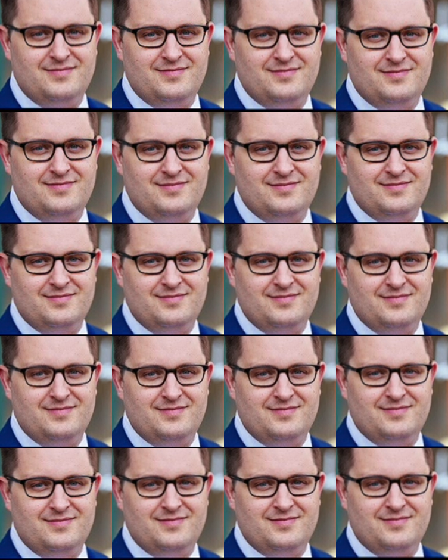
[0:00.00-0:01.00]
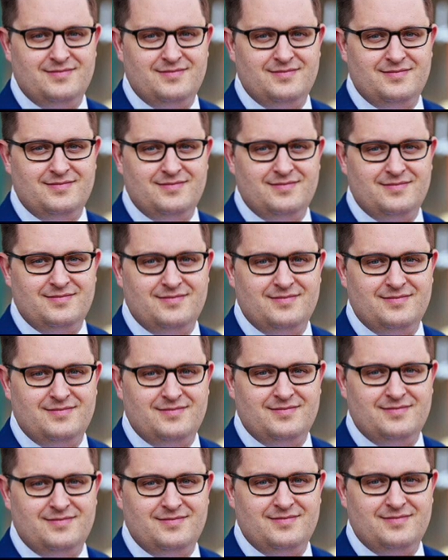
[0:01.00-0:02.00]

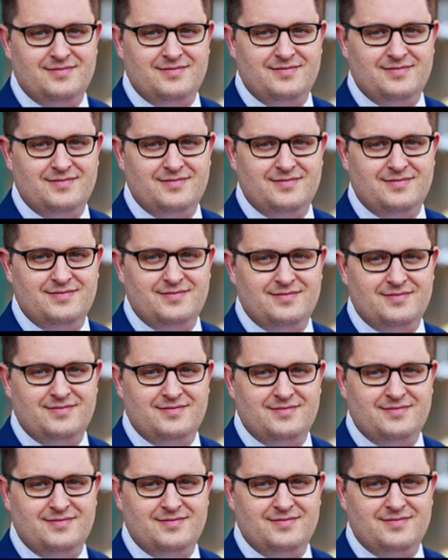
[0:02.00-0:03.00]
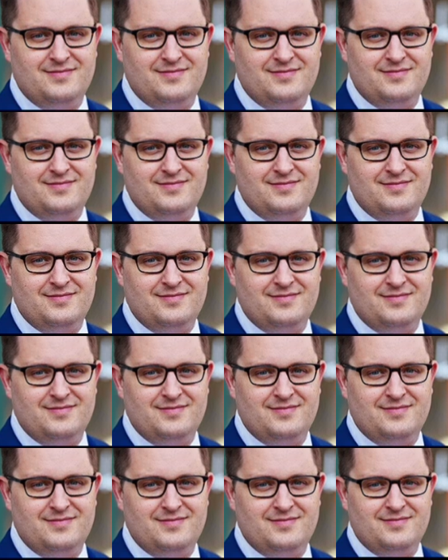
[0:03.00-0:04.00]

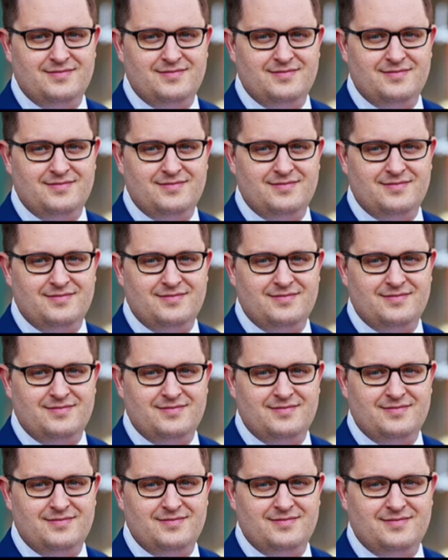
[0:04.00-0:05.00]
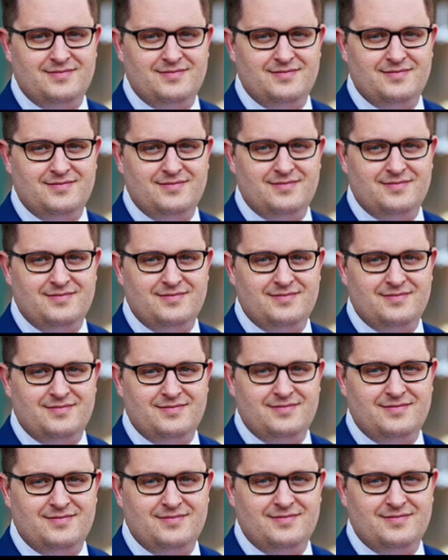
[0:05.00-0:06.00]

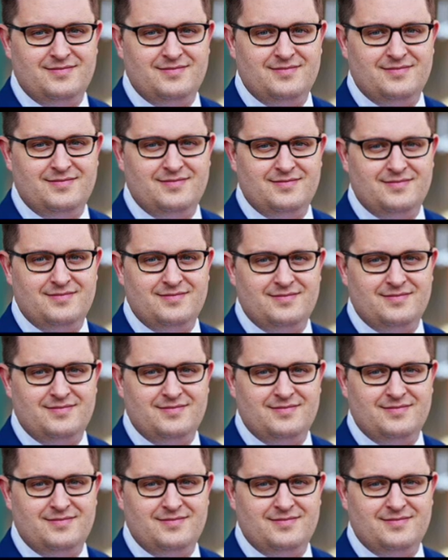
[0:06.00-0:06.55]
No words are spoken by the person on screen.